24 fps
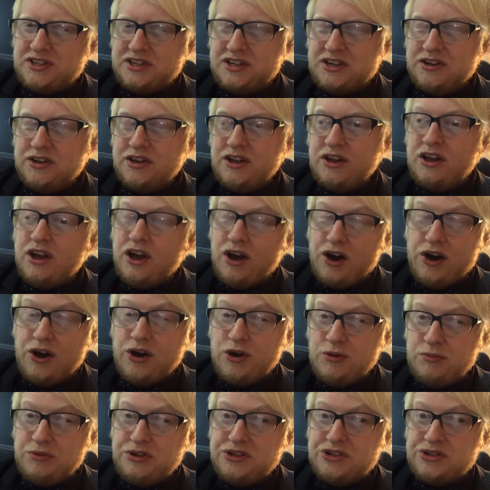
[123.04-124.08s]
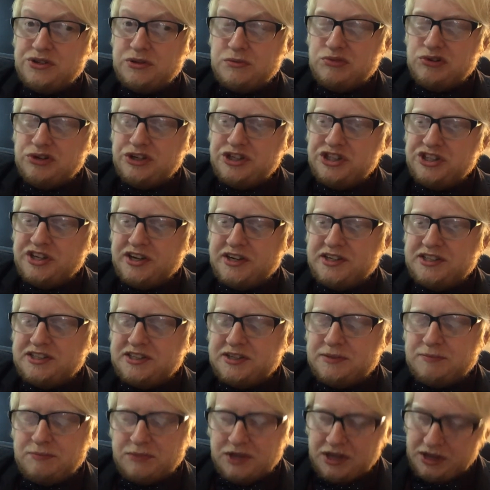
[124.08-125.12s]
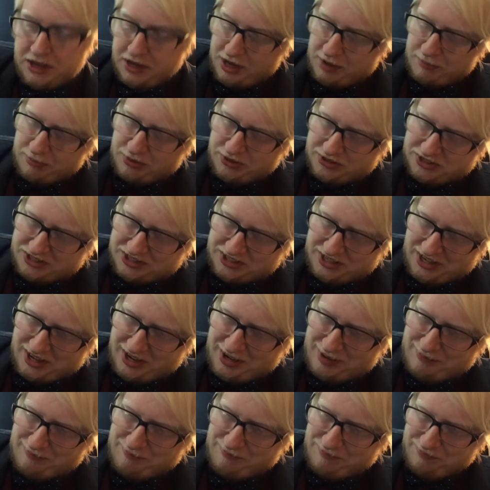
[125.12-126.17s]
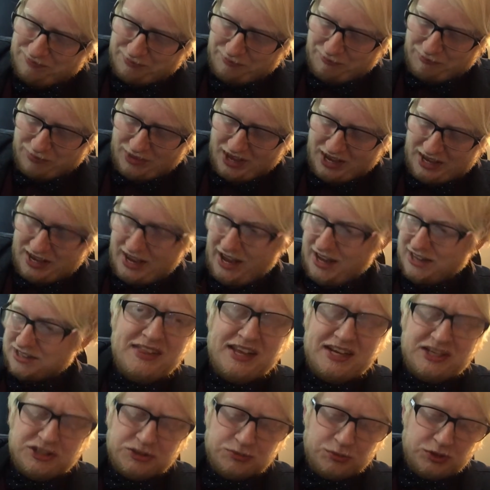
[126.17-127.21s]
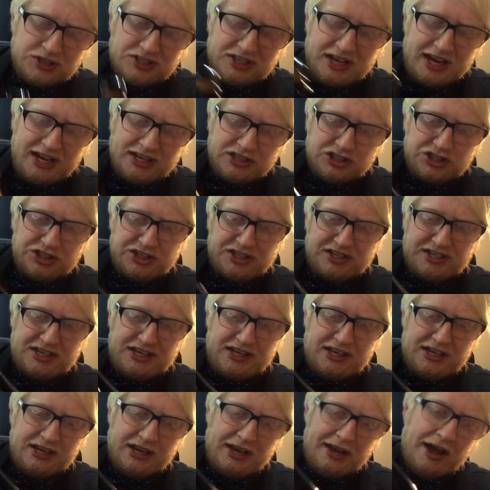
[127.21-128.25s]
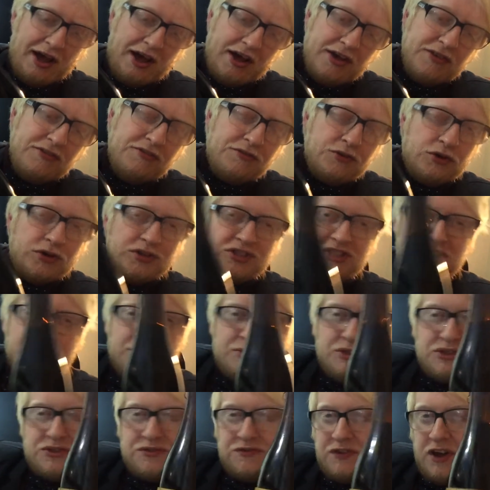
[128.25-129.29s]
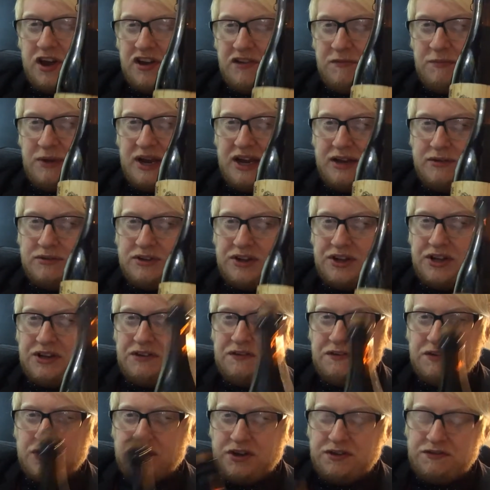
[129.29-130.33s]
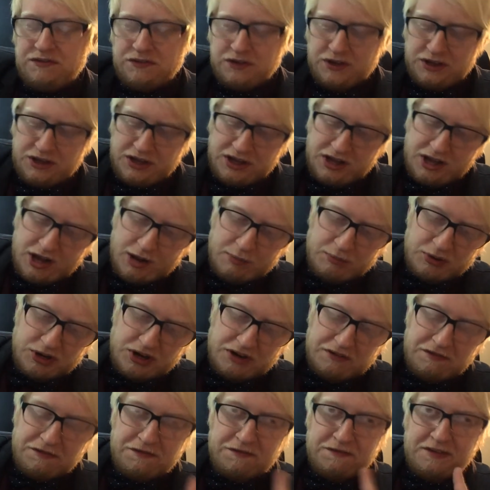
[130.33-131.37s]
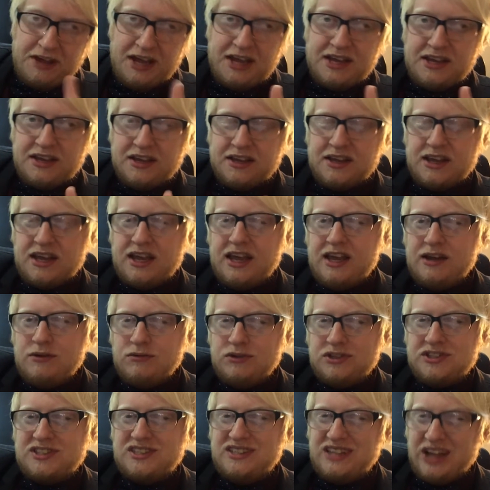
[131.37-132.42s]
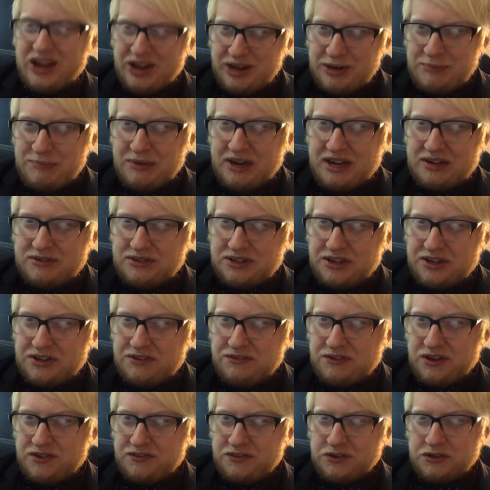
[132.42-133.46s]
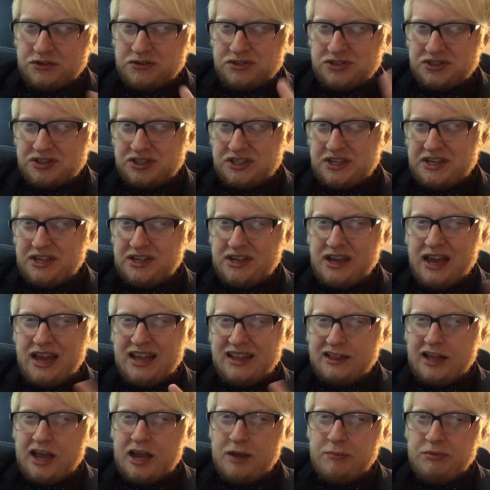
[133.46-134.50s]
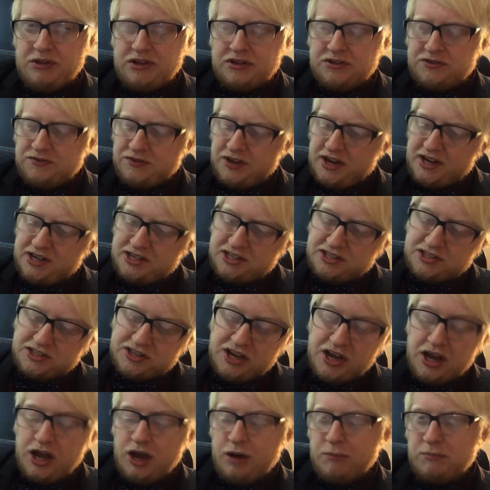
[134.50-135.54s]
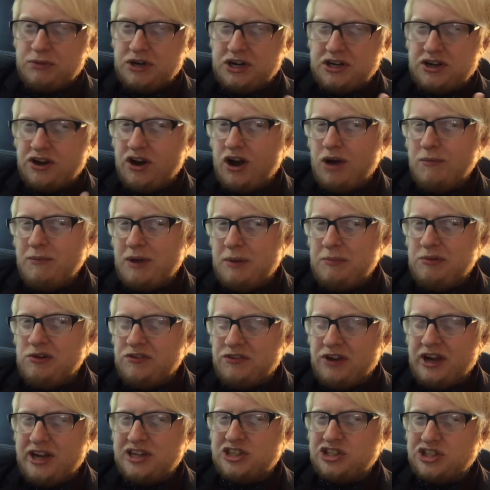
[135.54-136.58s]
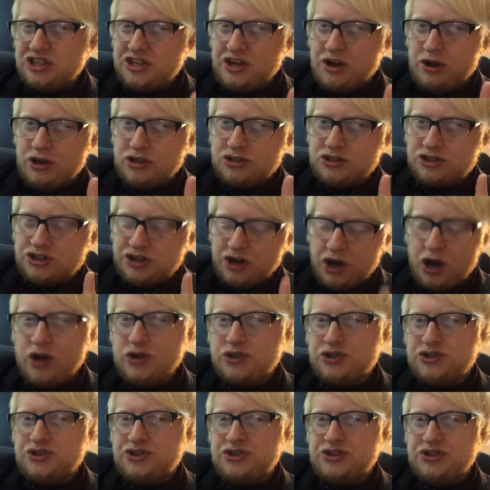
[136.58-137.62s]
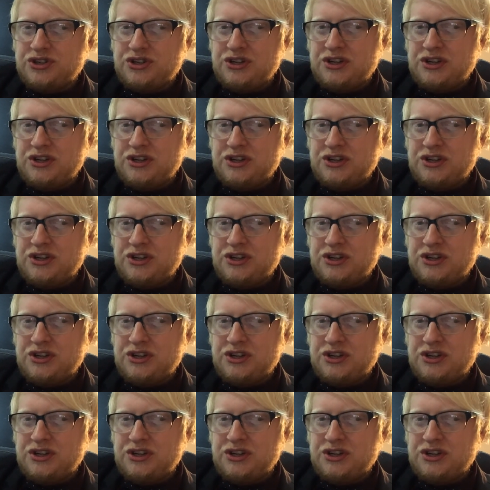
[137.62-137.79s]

and I, I hope you do appreciate it. But um, yeah, this was actually, I thought it was five pounds ninety-five. But I think it was nine pounds ninety-five because the label had faded. But I can't remember if I actually got charged